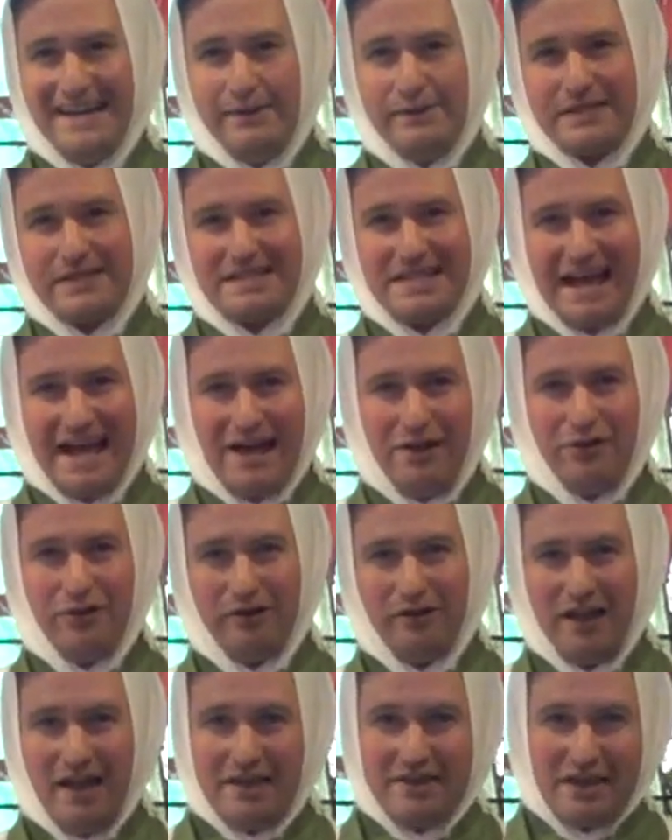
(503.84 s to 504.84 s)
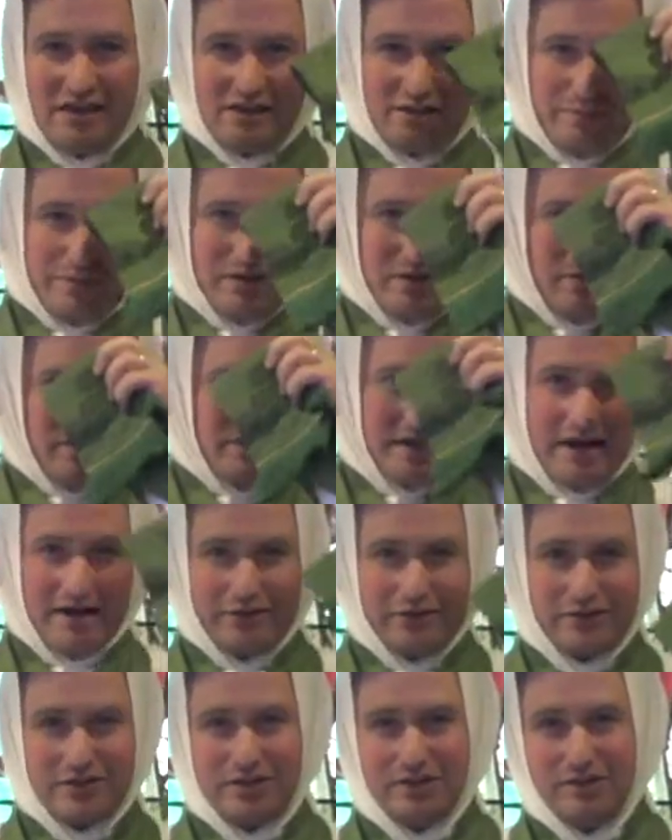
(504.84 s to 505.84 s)
It was a towel that could be used
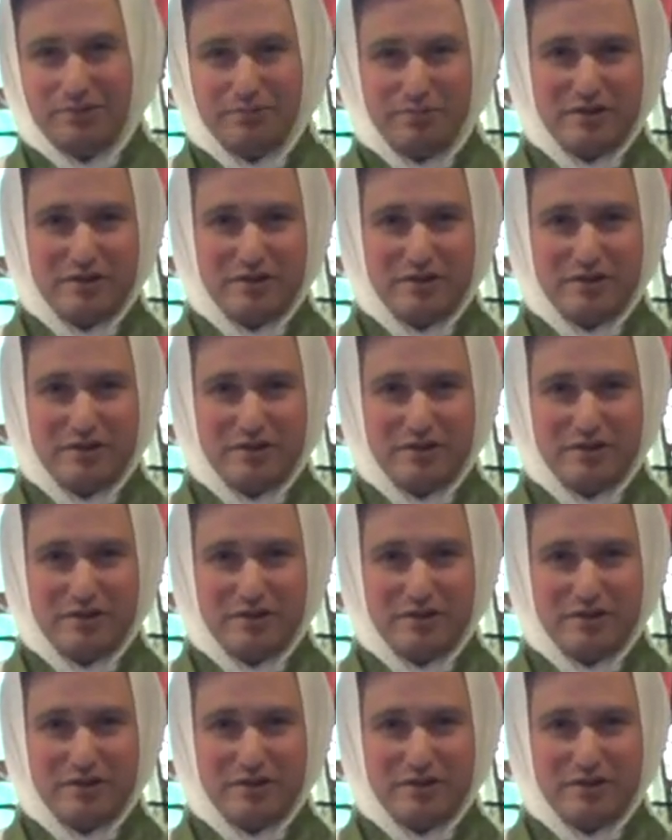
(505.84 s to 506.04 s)
either to